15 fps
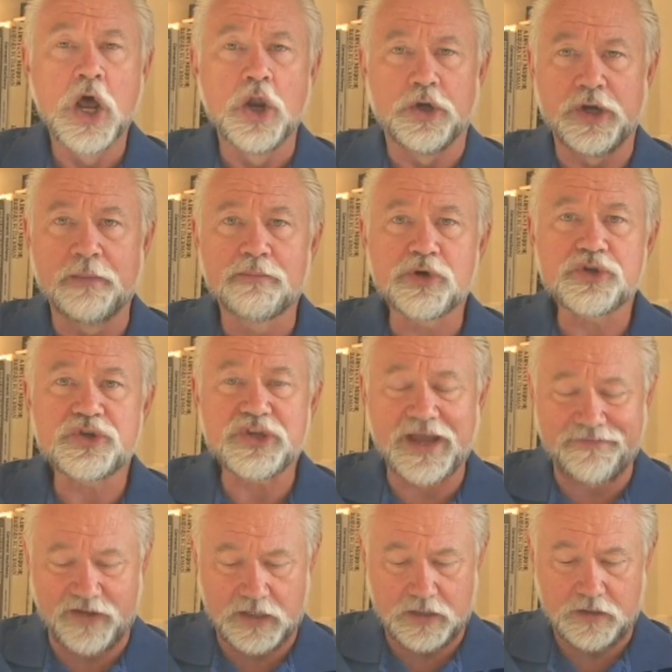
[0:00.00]
Number
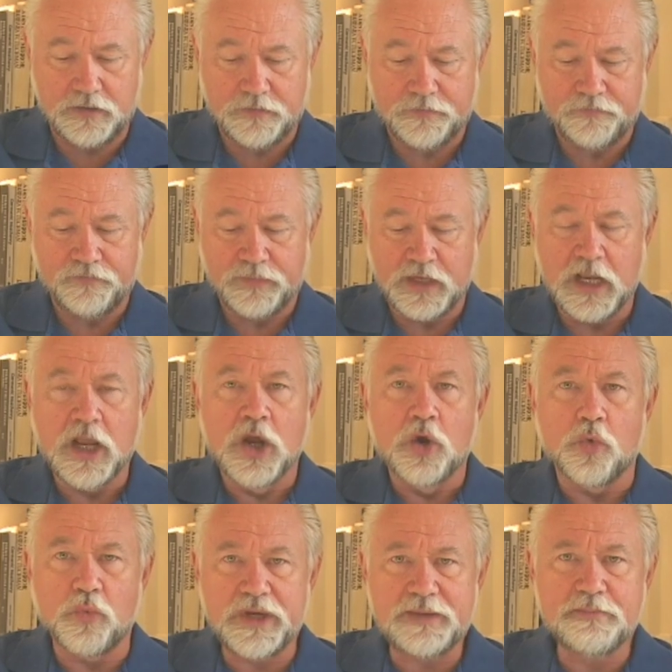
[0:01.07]
7,
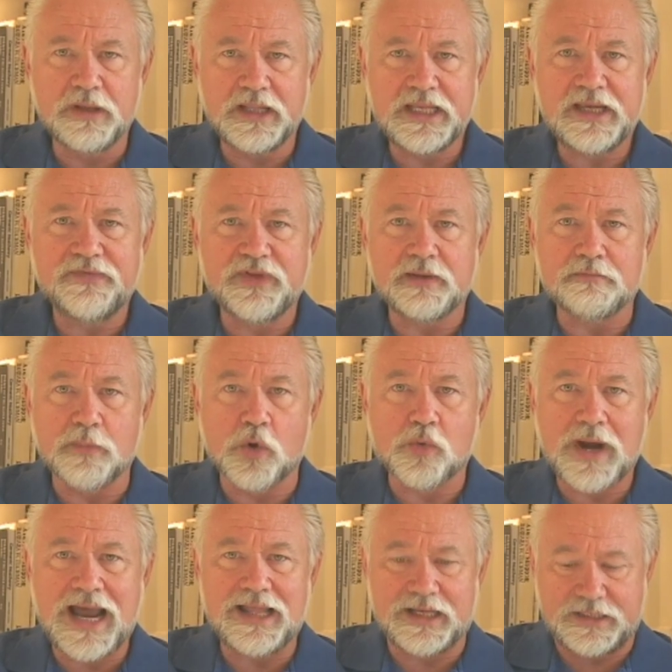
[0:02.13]
we believe that
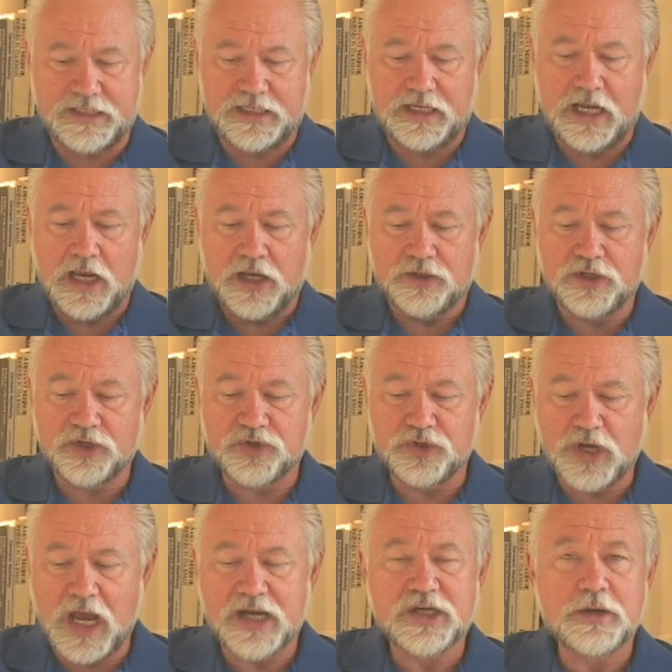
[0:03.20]
morality does
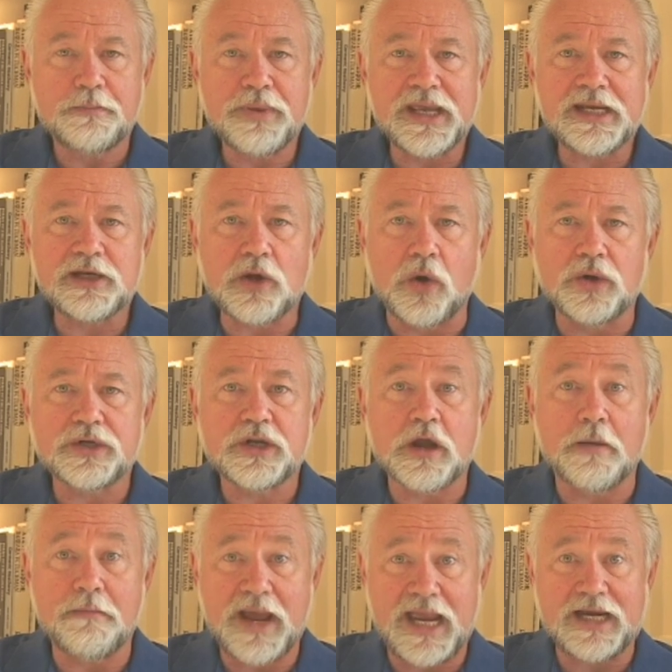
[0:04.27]
not depend on
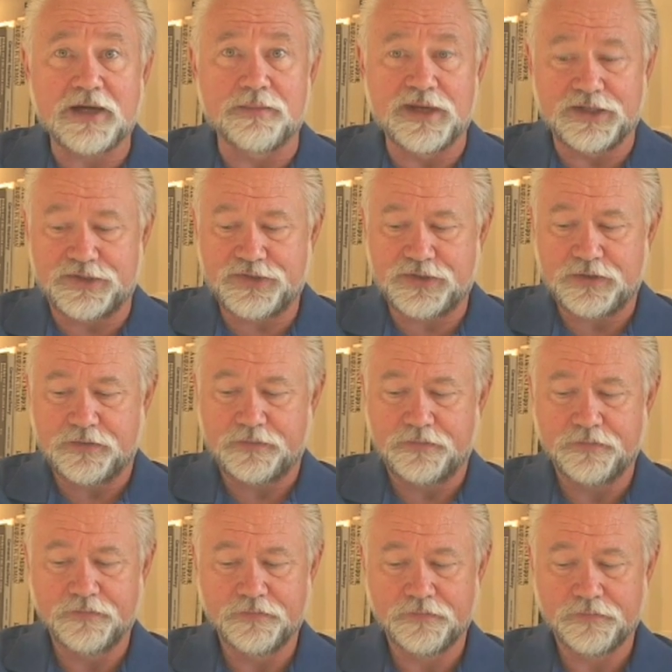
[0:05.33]
commandments,
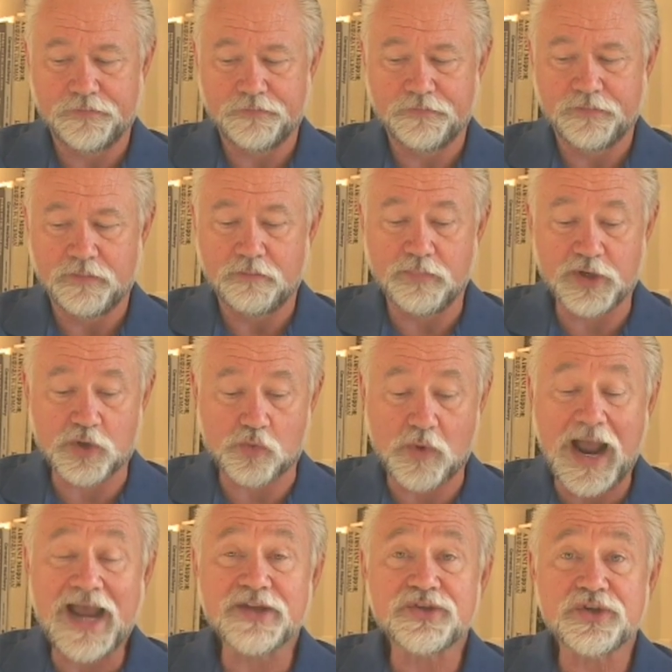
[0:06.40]
but
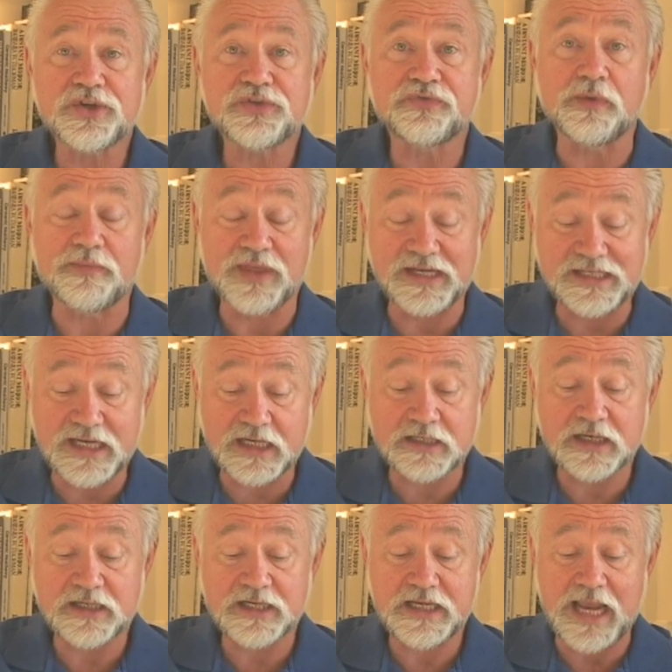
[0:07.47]
arises from the
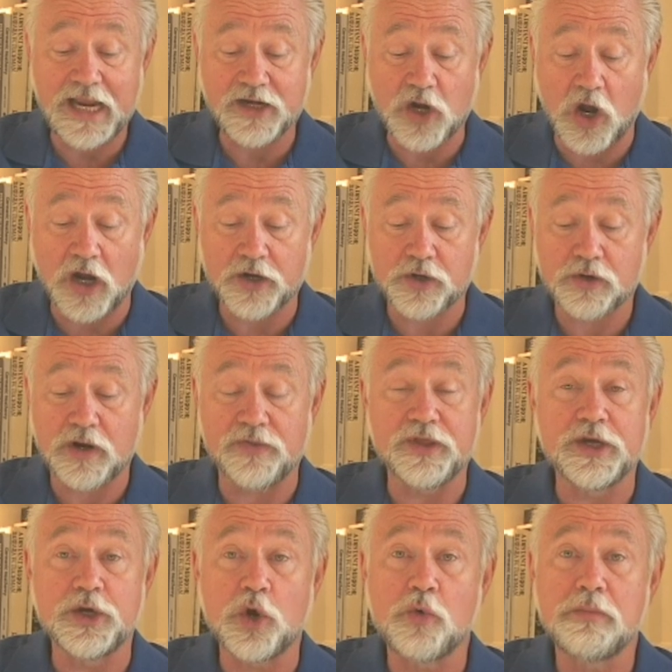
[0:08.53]
dignity and honor of the
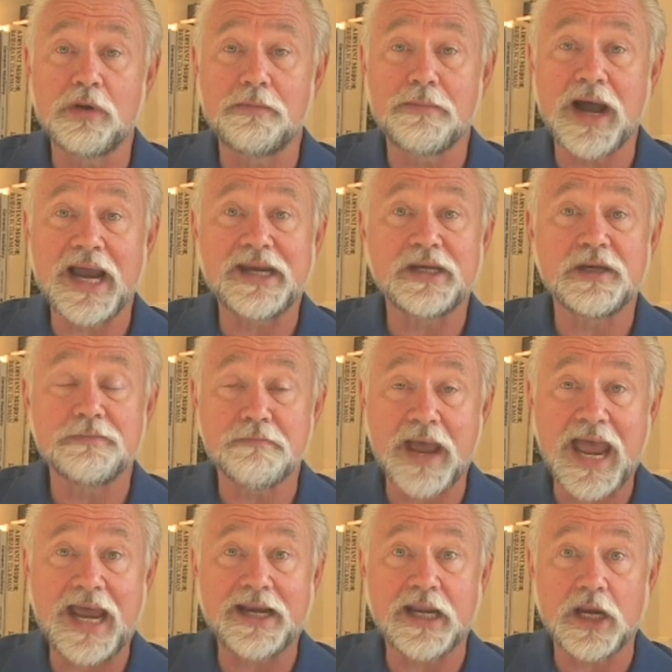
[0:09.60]
noble-minded
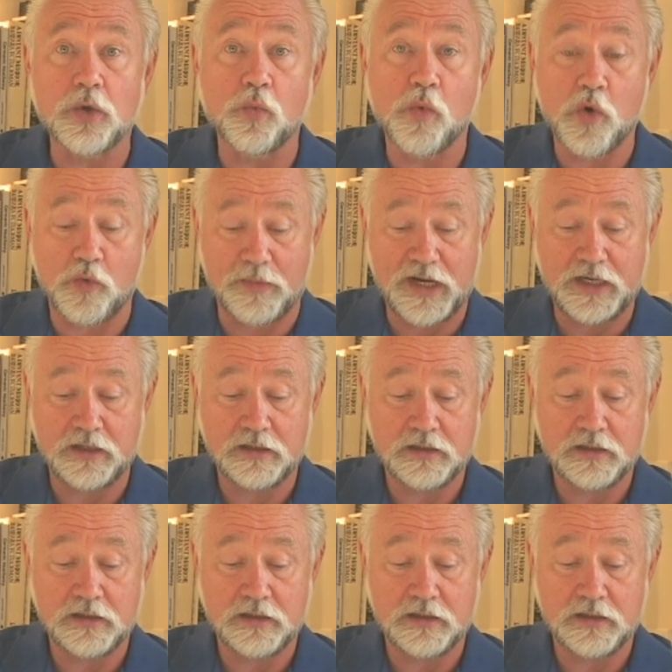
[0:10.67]
man and woman.